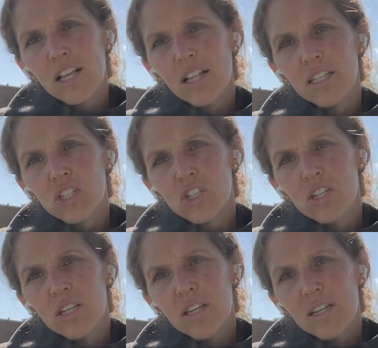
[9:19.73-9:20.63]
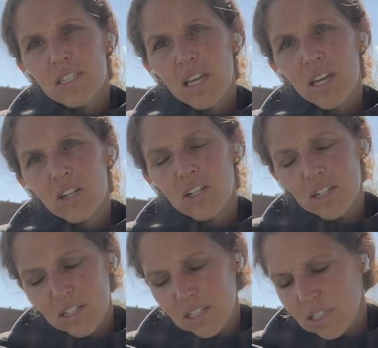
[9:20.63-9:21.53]
clench.
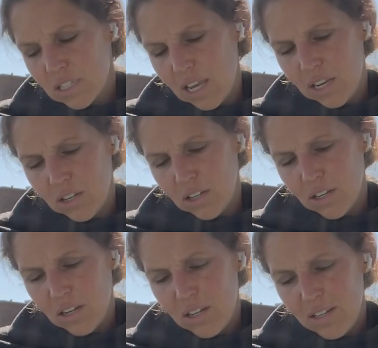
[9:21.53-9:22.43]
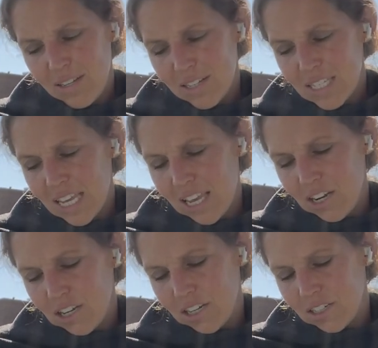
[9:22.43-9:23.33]
Tighter, tighter,
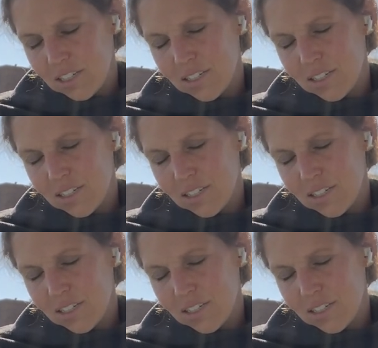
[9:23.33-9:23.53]
tighter.